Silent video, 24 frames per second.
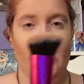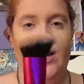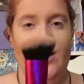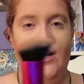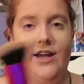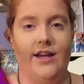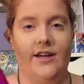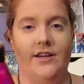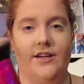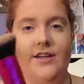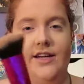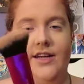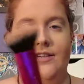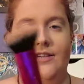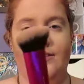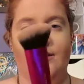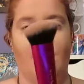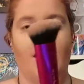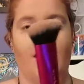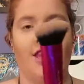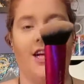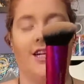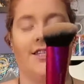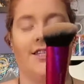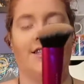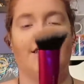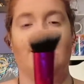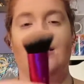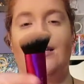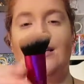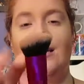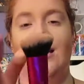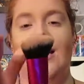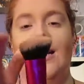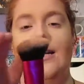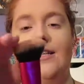And it's got that
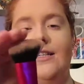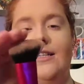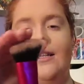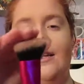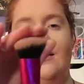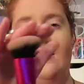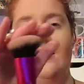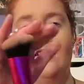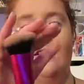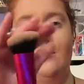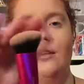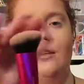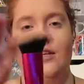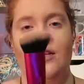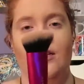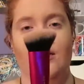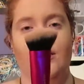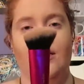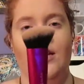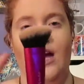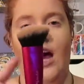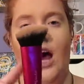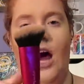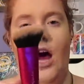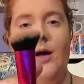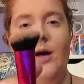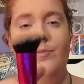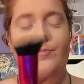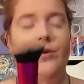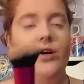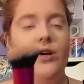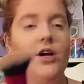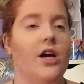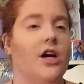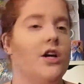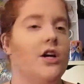slanted top
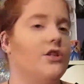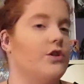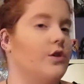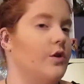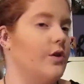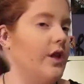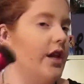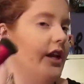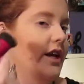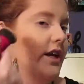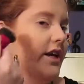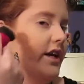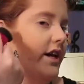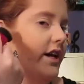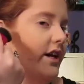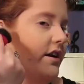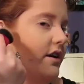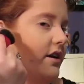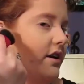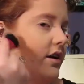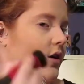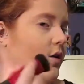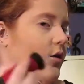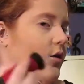so that it can,